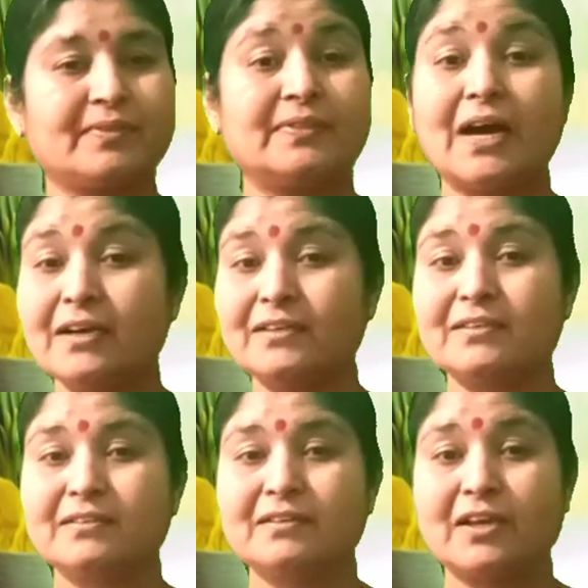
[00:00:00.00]

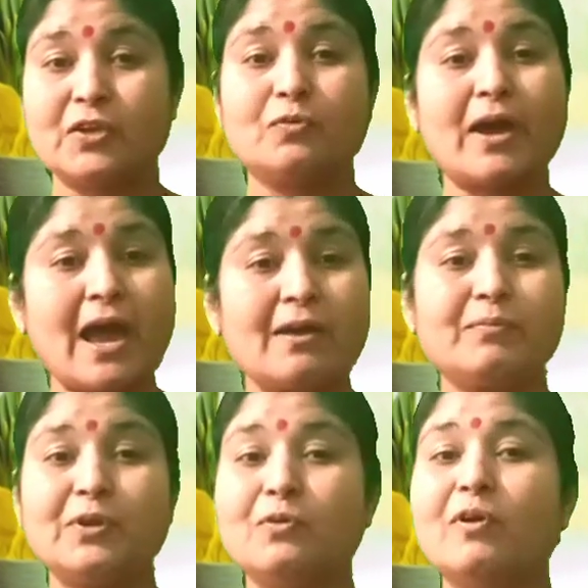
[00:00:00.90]
that you
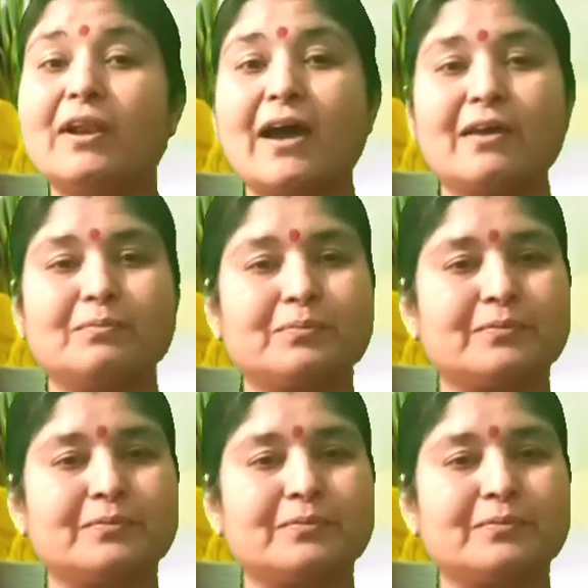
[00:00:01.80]
have in your life.